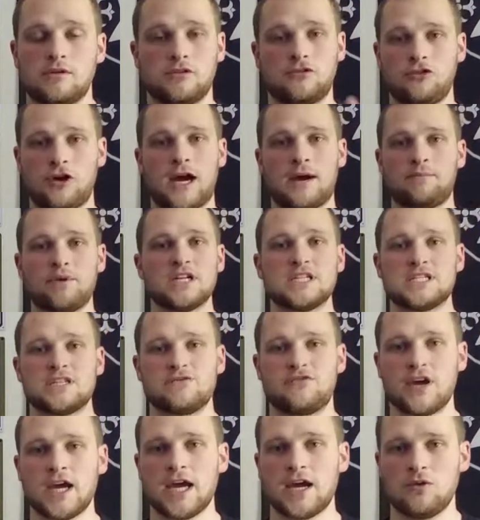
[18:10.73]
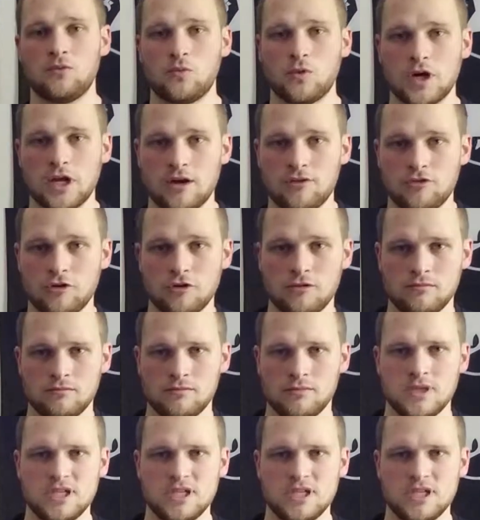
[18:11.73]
crap hits the fan, whatever,